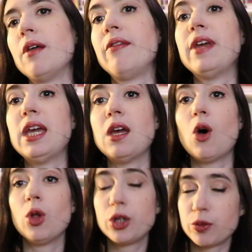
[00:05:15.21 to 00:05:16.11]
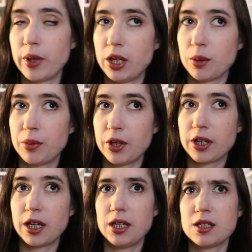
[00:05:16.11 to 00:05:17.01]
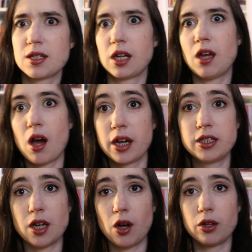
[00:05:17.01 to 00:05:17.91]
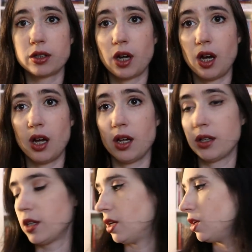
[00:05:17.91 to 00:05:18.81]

The older reader book is a young adult called